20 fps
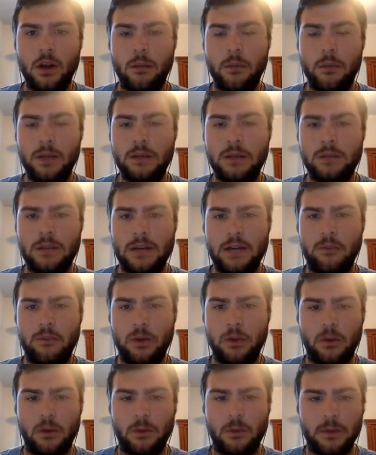Being able to have a
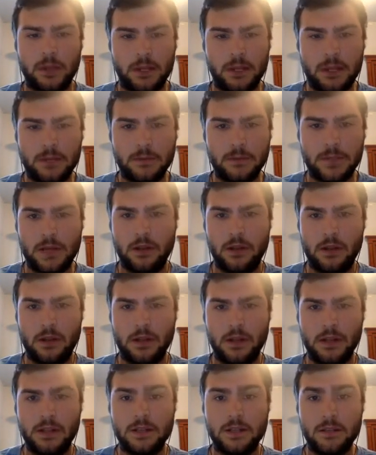Pokemon that comes out
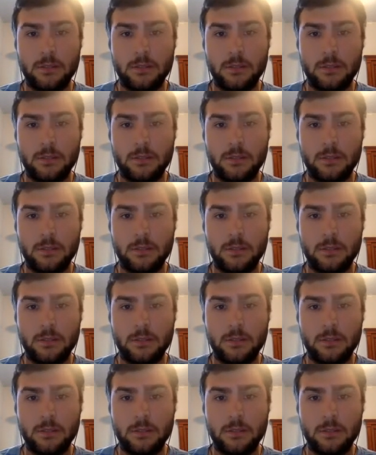and is